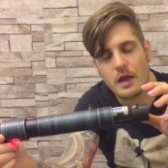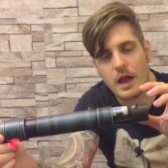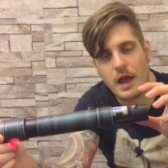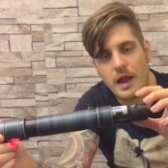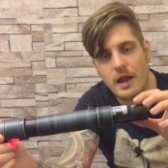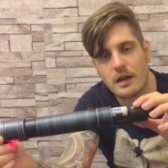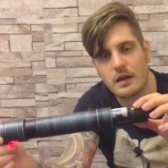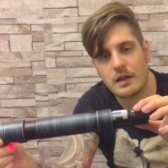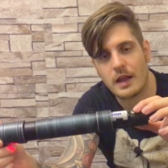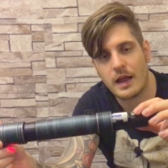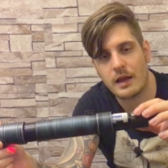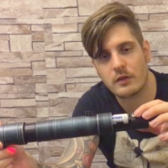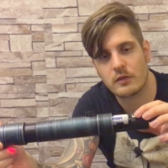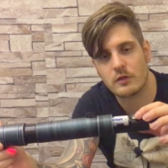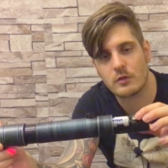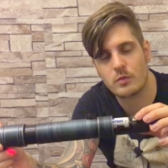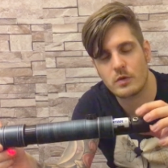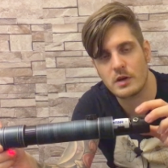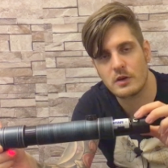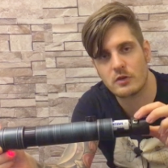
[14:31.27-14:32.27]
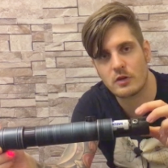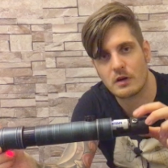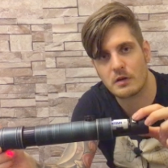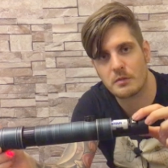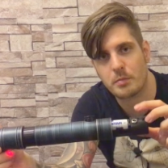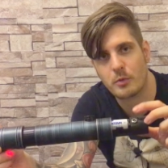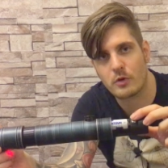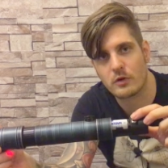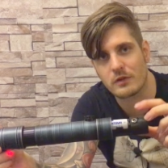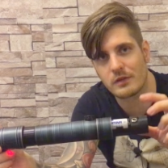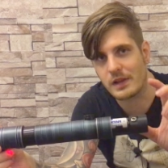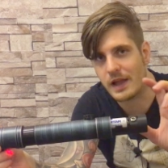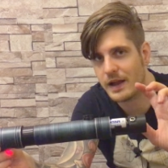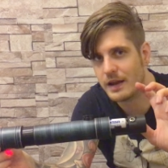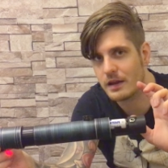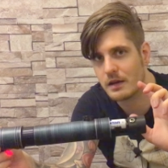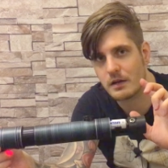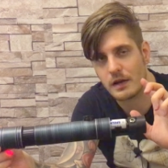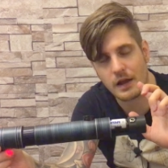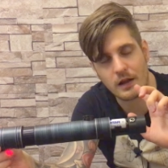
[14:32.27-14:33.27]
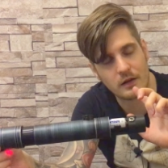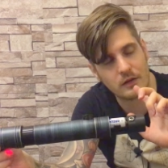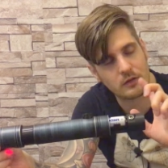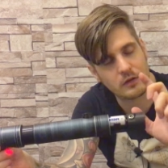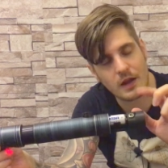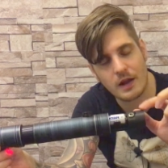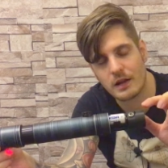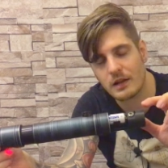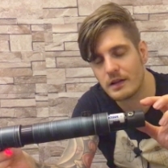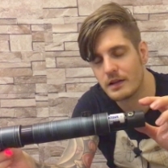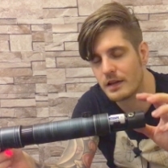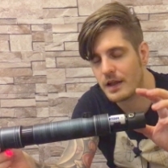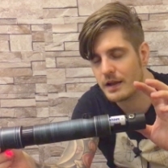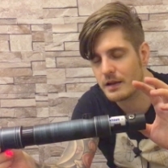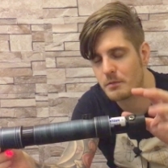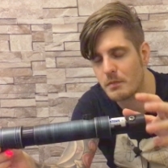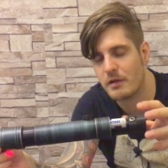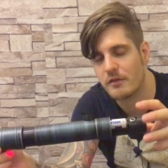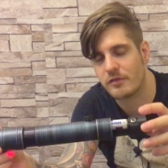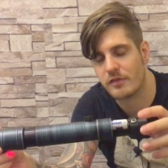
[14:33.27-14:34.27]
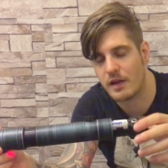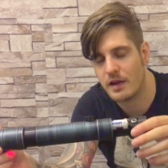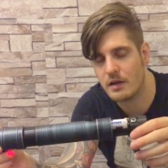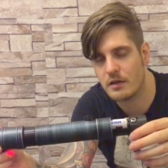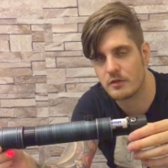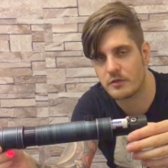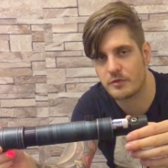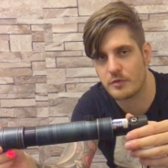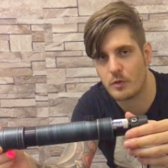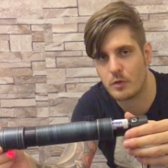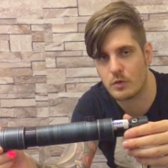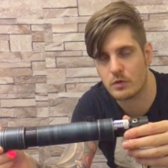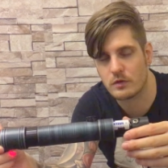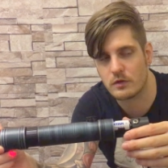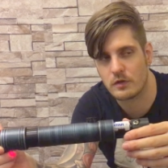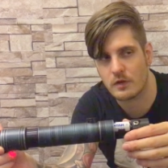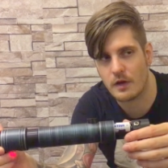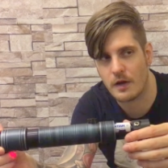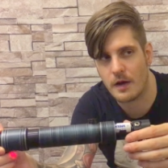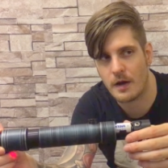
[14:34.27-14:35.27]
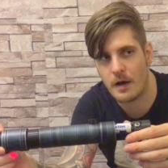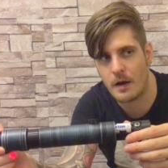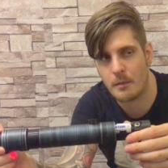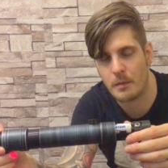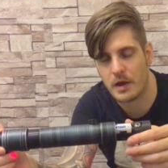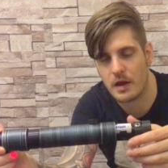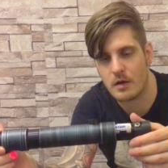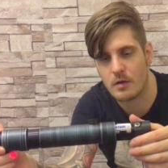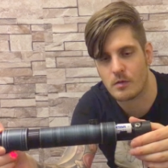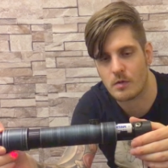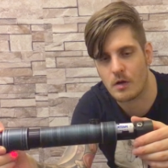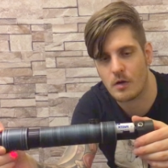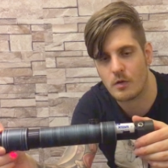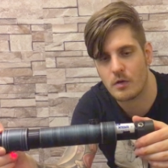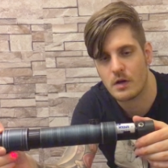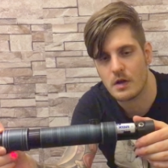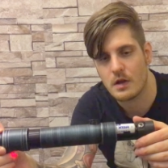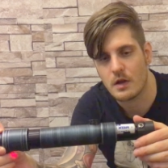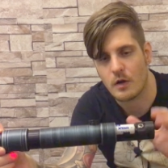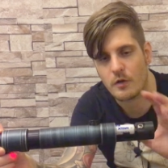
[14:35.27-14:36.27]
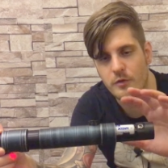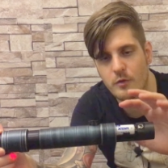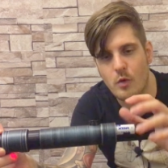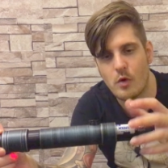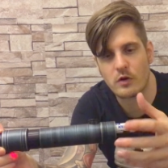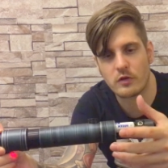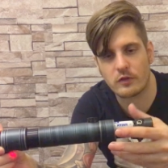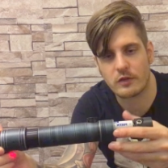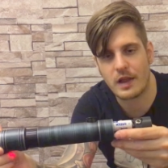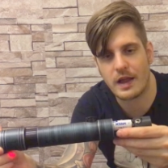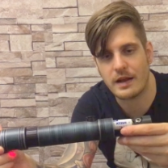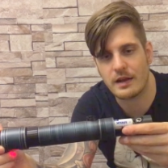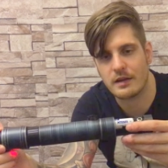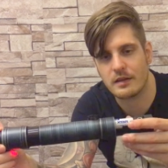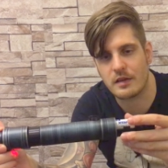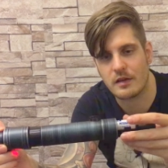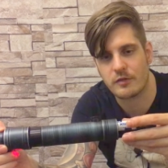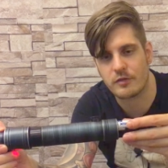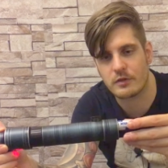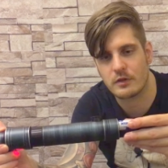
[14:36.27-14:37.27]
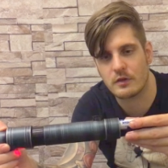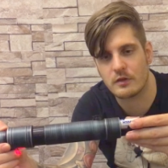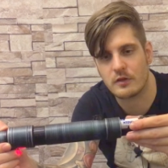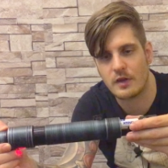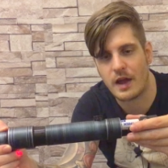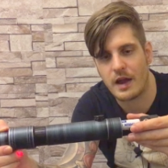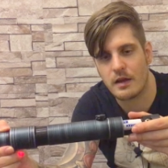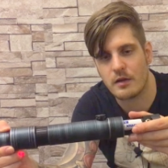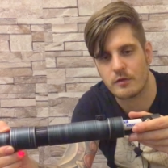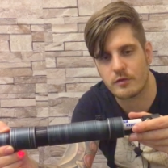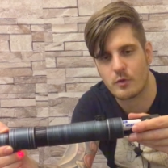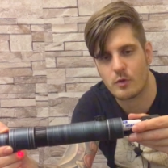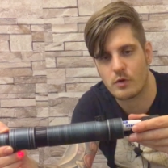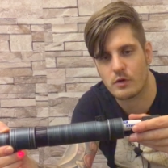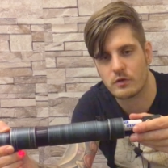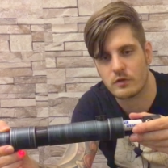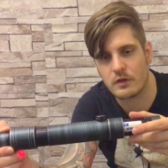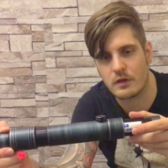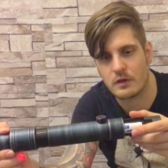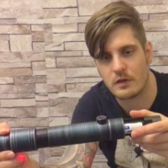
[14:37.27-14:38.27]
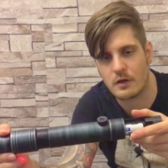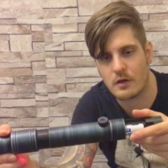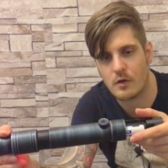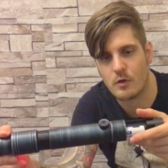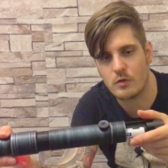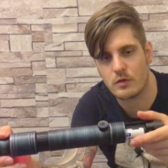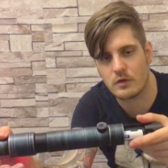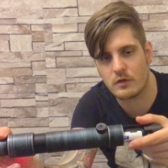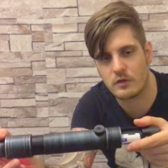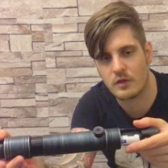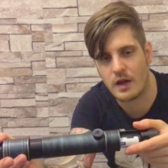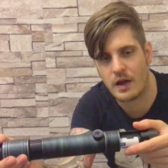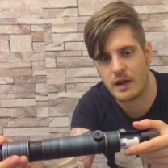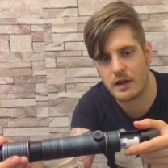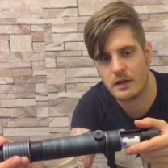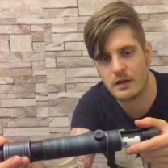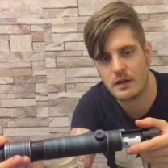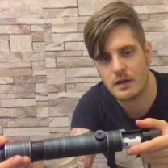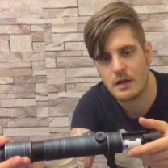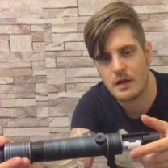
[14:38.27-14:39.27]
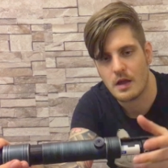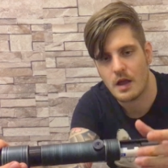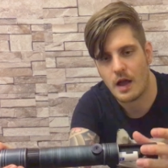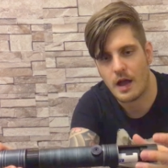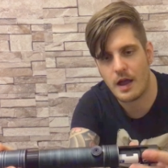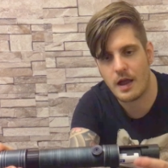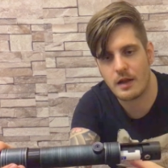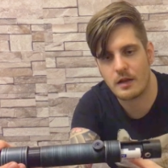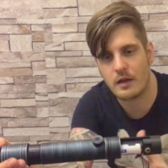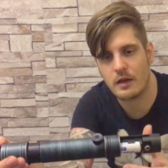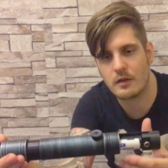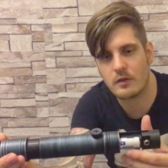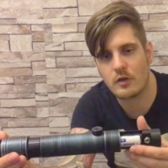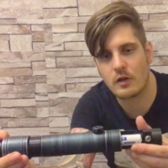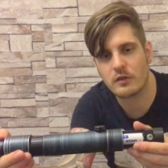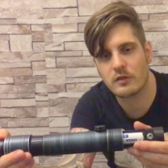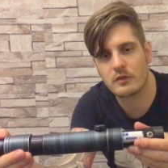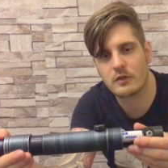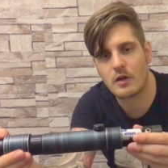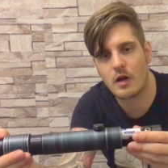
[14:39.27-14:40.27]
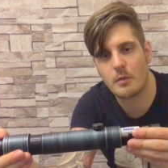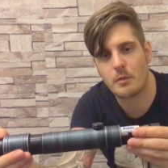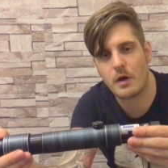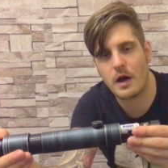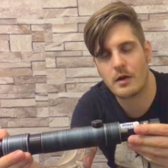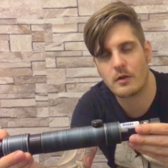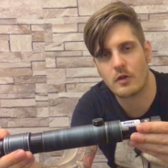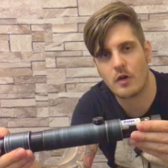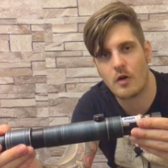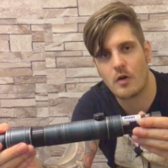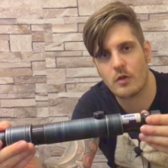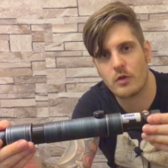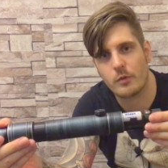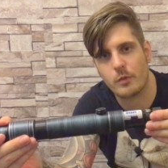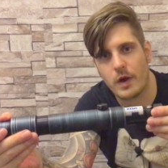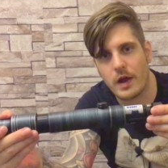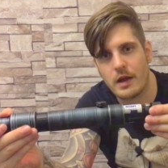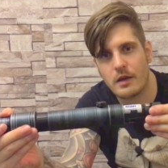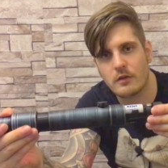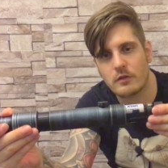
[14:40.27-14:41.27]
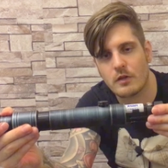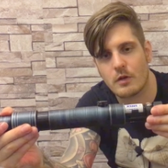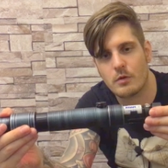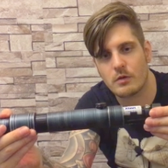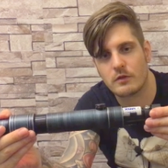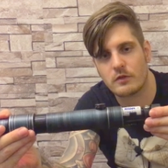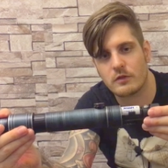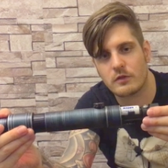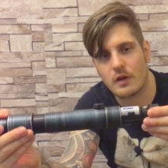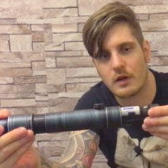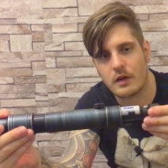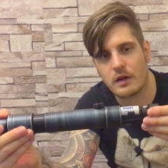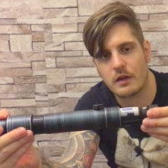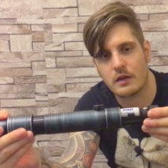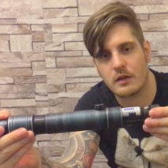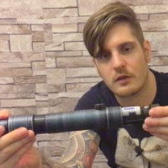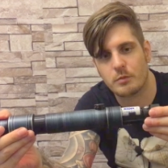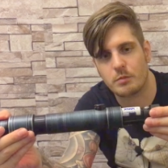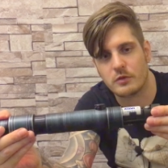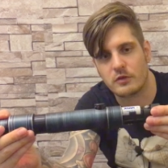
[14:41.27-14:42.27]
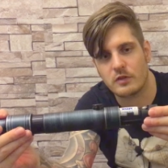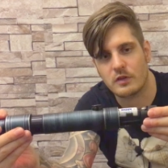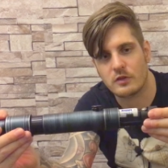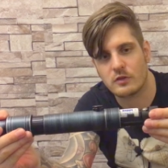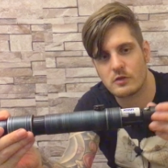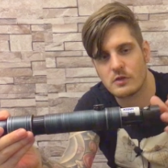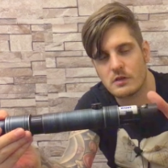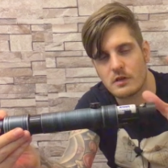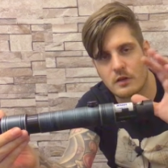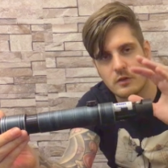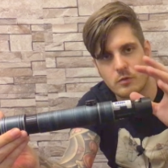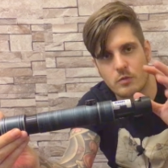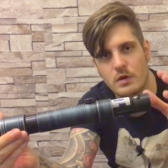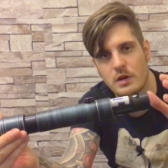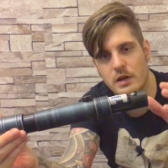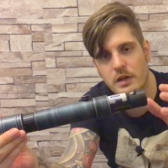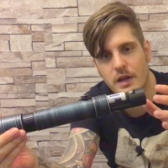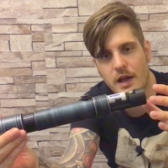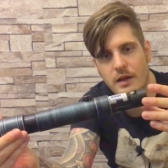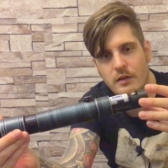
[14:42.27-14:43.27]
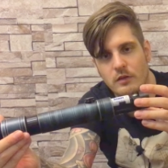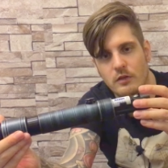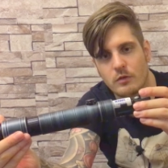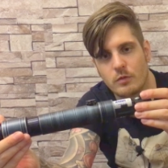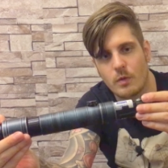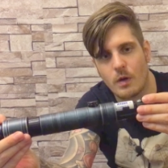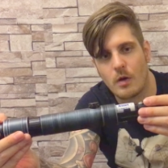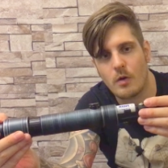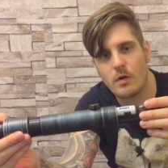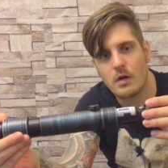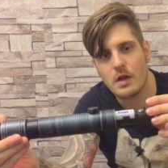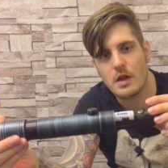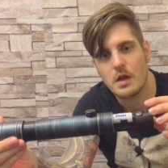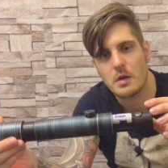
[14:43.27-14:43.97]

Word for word: and it has the recharge port like exactly like my Vader's Vault um, Hero of course slightly different design of course their own design and it doesn't come out all the way so it's stuck in this position that's really nice as well